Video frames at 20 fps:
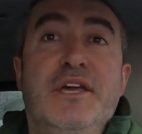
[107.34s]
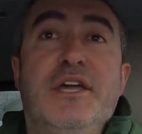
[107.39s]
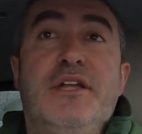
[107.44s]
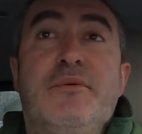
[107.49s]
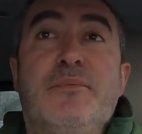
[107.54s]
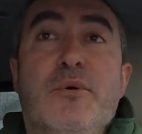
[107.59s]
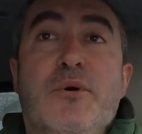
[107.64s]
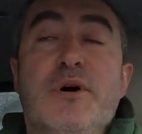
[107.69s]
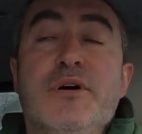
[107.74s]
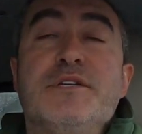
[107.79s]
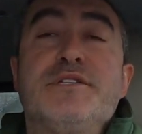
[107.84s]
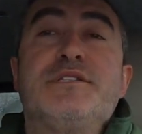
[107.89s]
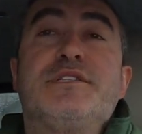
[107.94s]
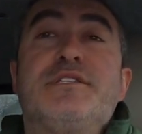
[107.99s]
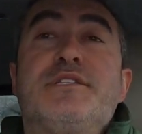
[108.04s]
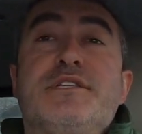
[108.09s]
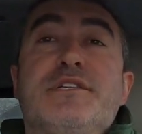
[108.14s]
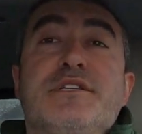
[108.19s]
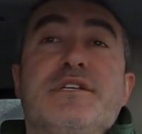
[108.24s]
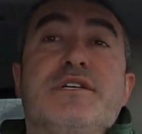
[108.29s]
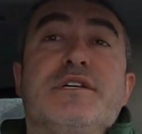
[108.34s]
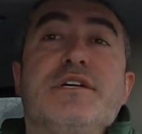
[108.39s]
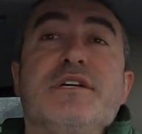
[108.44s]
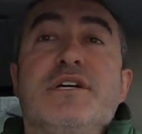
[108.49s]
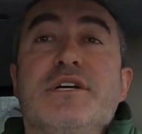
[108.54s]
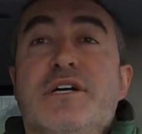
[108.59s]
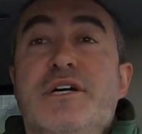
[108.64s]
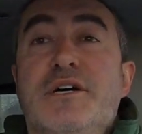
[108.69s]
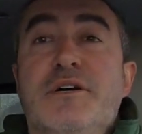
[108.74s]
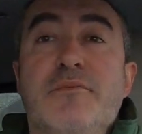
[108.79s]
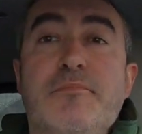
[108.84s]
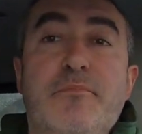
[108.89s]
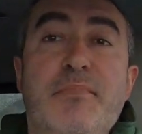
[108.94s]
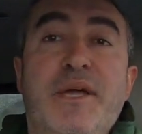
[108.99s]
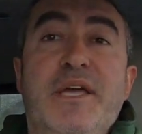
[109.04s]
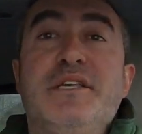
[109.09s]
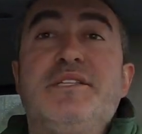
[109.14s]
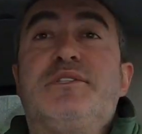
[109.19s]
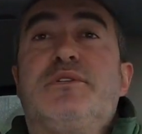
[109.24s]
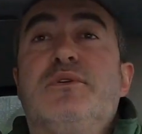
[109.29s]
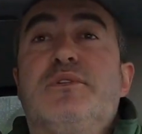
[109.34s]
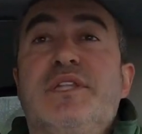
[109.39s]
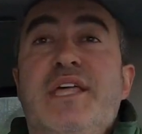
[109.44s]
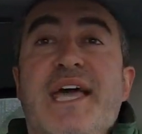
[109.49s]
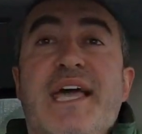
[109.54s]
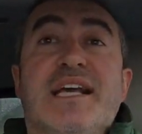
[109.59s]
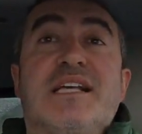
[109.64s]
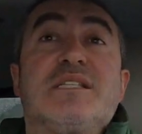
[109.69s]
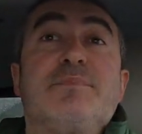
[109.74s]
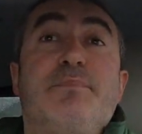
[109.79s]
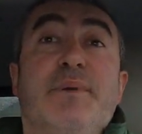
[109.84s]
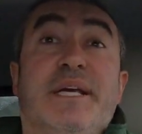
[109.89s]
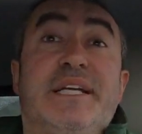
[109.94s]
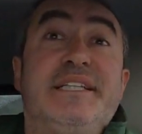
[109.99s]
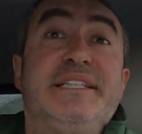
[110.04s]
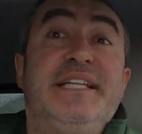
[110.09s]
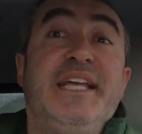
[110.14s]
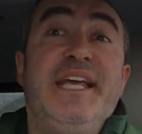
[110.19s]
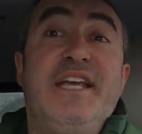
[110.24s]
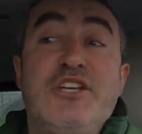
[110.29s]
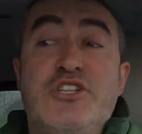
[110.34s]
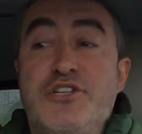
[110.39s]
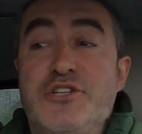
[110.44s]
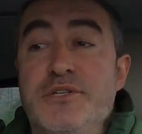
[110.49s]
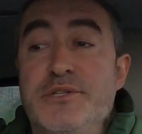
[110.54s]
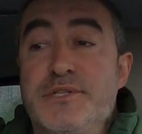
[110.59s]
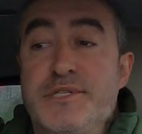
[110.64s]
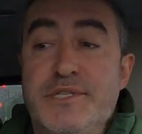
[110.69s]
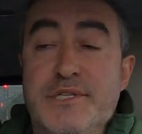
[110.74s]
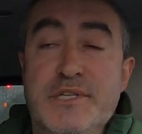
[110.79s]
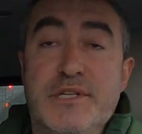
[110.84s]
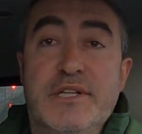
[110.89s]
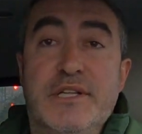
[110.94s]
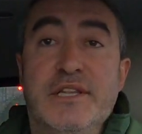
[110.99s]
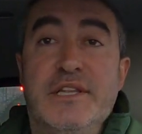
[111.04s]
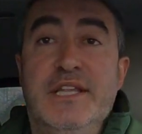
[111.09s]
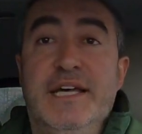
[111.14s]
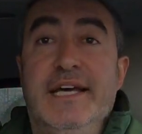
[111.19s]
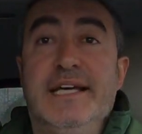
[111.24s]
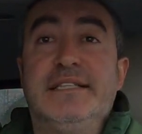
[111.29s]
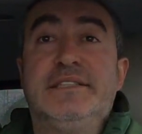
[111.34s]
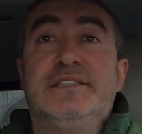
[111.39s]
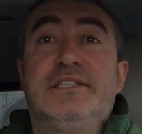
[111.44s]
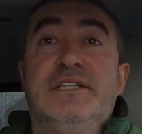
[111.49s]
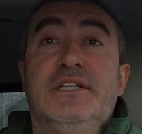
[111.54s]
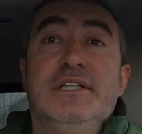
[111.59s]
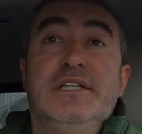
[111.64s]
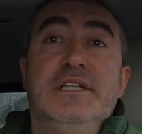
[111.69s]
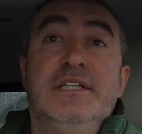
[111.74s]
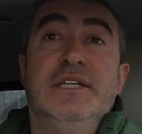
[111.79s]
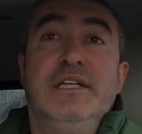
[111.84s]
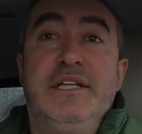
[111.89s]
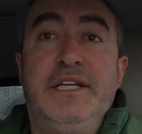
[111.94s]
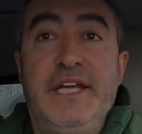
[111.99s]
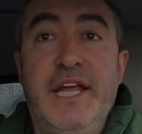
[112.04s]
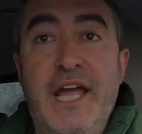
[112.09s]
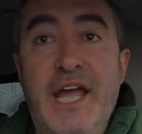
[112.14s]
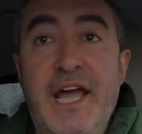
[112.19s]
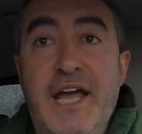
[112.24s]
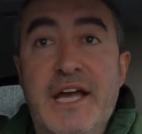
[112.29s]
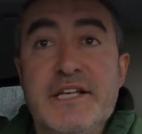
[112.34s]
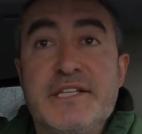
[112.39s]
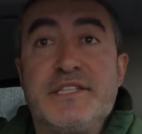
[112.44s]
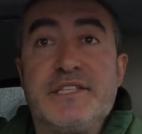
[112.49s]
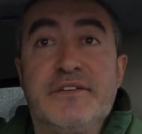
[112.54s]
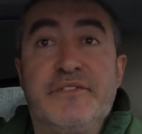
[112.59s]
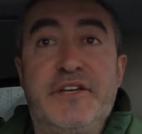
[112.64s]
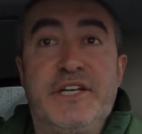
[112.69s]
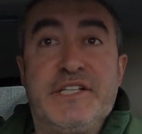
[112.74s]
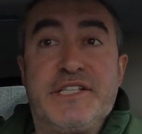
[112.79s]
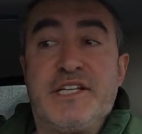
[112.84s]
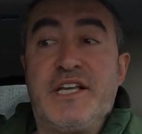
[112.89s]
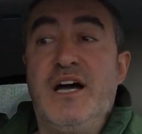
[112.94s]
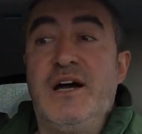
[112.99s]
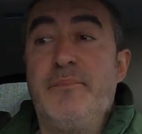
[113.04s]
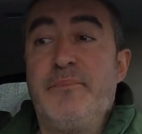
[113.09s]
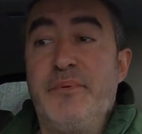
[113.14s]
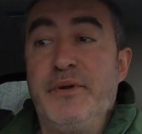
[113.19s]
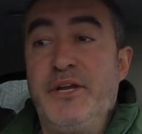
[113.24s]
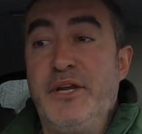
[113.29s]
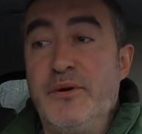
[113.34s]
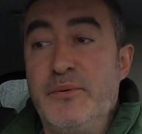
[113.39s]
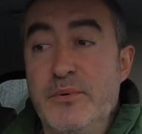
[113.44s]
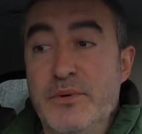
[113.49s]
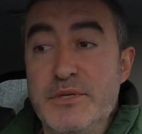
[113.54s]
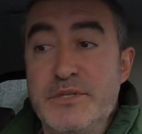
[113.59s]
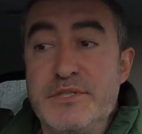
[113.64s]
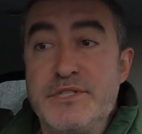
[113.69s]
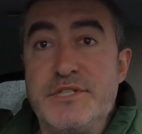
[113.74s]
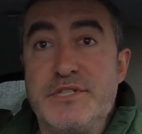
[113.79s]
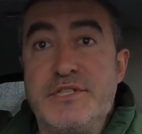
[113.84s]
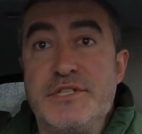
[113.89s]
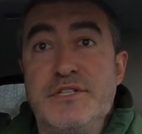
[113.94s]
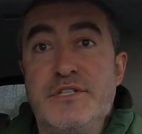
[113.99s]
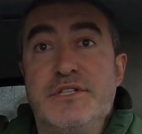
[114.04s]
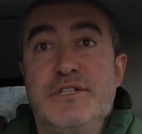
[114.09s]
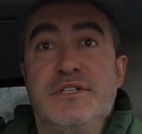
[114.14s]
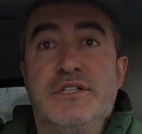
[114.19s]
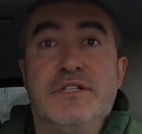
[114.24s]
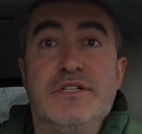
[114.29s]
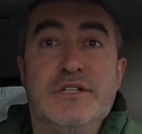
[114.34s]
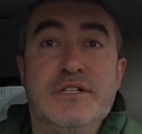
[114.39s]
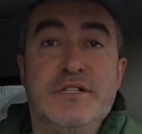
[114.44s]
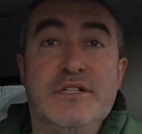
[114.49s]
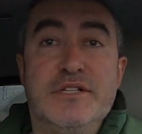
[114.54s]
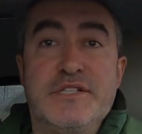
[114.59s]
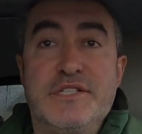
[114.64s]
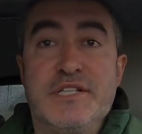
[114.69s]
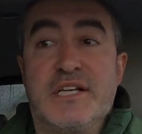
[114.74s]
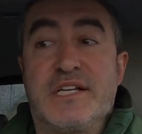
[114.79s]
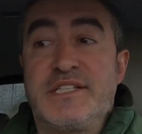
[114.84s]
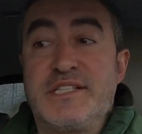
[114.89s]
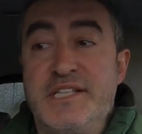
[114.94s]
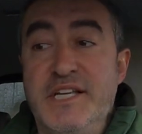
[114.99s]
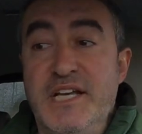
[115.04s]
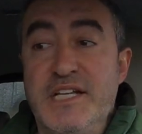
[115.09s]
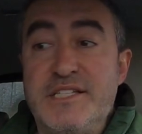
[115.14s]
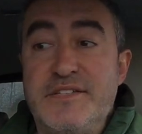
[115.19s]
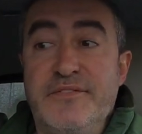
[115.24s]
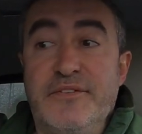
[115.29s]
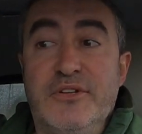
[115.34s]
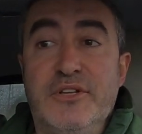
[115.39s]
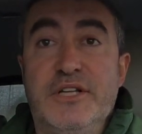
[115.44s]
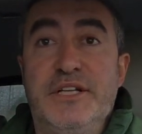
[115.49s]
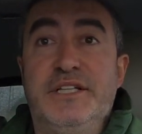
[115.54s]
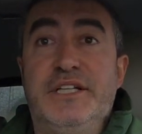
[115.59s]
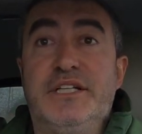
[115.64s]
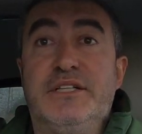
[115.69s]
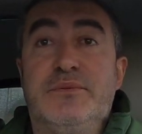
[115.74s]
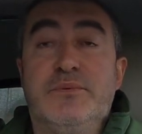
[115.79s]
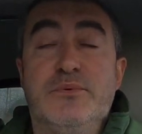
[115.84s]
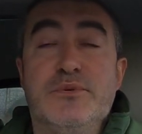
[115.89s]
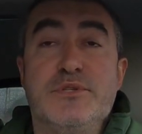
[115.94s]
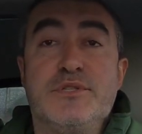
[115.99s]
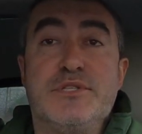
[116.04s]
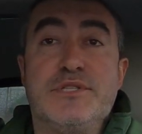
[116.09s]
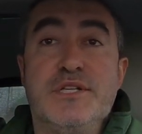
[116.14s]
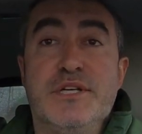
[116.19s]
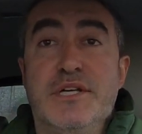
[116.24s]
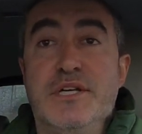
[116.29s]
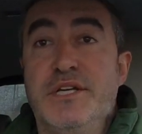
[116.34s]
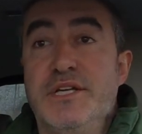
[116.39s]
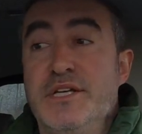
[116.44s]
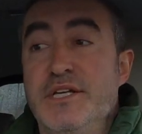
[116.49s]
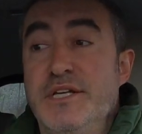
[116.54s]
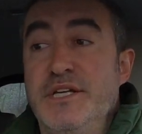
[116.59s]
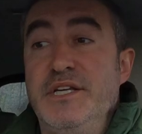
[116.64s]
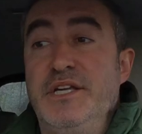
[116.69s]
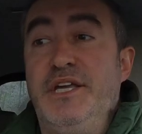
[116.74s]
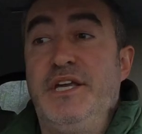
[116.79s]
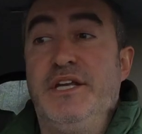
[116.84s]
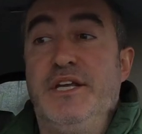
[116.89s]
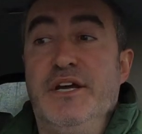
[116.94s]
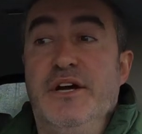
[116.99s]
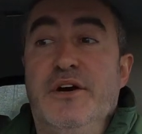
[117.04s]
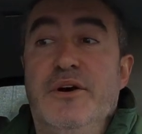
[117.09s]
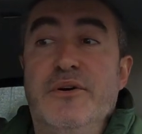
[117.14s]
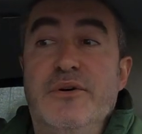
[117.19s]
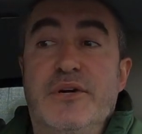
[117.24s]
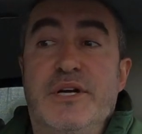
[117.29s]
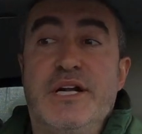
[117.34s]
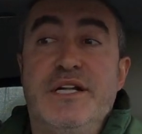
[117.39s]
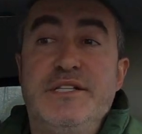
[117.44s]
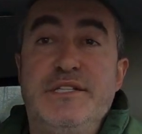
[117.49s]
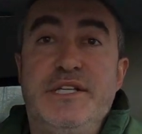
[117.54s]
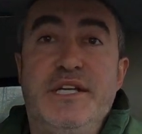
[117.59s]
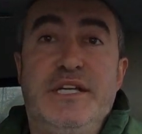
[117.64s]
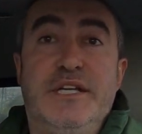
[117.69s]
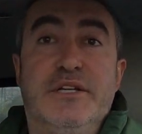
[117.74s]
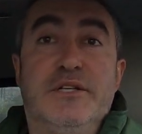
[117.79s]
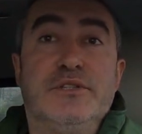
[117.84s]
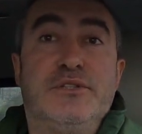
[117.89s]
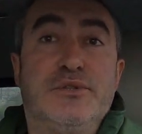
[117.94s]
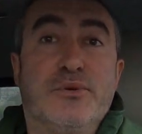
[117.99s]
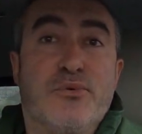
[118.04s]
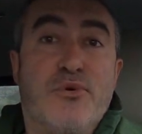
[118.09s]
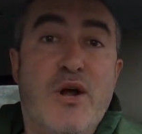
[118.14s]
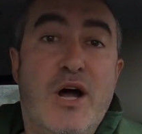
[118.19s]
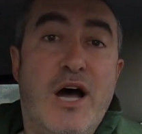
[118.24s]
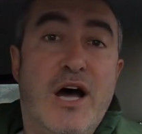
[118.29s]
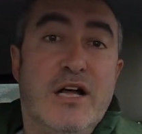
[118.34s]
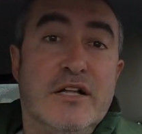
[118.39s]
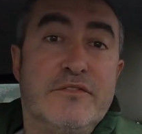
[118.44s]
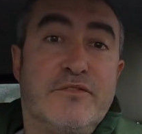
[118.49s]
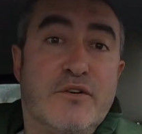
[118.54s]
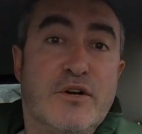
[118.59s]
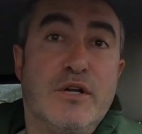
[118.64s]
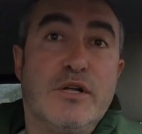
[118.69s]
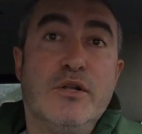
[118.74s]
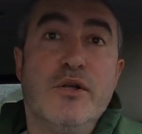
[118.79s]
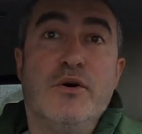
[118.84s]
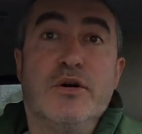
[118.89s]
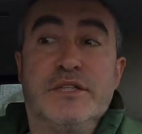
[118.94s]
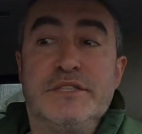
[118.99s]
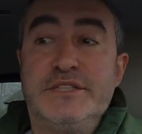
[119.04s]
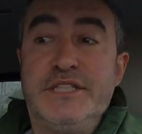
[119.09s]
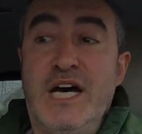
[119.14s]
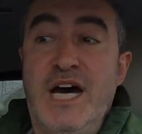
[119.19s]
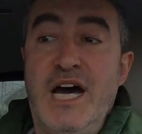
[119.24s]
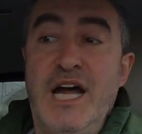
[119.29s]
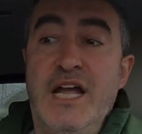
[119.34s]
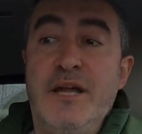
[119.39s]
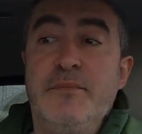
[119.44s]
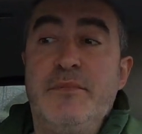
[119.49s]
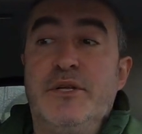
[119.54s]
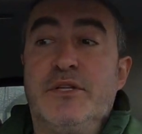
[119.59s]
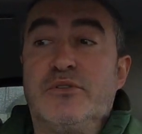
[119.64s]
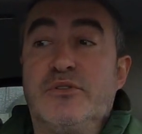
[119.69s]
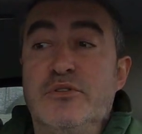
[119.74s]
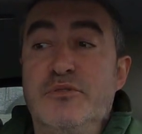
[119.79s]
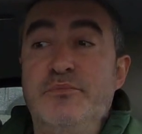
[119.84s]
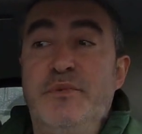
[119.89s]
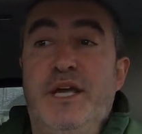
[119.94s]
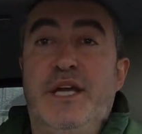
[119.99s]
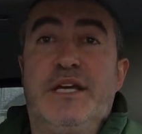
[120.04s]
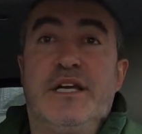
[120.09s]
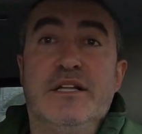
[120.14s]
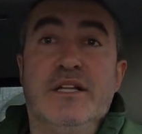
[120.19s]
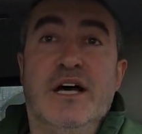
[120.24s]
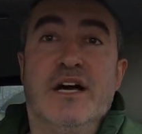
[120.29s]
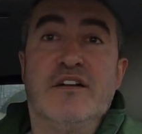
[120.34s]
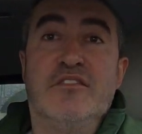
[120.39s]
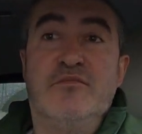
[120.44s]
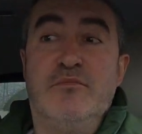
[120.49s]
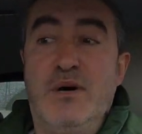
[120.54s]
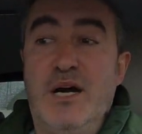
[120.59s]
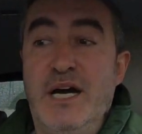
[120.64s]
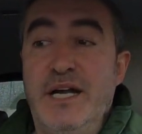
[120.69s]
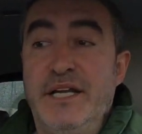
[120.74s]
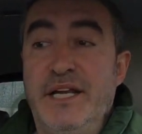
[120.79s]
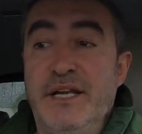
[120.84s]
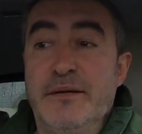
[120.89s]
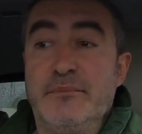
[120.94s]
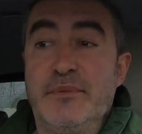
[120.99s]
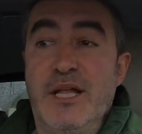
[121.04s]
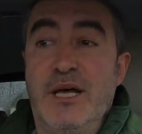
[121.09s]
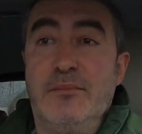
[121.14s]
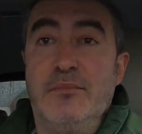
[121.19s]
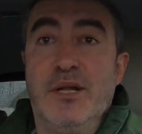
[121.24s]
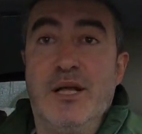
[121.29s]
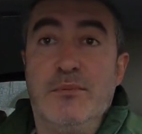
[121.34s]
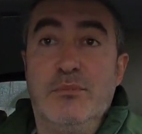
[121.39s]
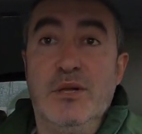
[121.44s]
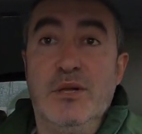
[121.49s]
it was based on the expectations that, yes, if his company was successful and it was continued to run for a long time, it would make a lot of money and blah blah